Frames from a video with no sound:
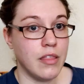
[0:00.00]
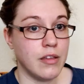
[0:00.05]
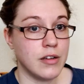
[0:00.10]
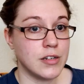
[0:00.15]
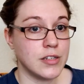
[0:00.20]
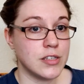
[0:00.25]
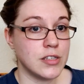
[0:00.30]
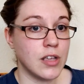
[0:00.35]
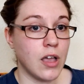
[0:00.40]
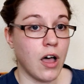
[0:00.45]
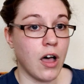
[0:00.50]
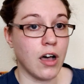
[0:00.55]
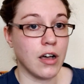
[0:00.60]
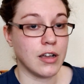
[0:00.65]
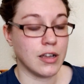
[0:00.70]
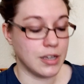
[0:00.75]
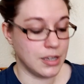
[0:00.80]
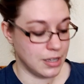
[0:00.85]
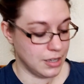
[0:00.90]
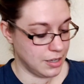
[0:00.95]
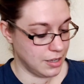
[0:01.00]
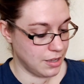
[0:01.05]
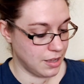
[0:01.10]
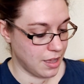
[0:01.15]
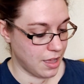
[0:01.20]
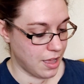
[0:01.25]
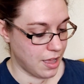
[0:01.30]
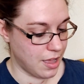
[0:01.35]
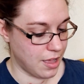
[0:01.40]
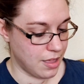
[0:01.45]
Another sock.
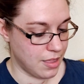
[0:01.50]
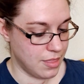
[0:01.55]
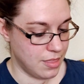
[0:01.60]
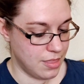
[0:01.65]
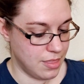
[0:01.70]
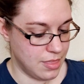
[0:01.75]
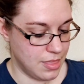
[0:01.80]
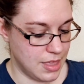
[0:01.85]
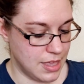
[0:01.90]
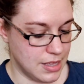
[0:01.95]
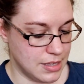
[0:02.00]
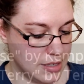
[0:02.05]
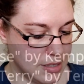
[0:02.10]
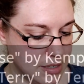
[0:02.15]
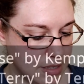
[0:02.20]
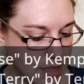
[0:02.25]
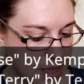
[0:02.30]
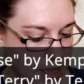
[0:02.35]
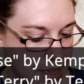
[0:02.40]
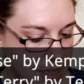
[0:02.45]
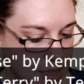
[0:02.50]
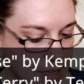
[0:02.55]
Uh, this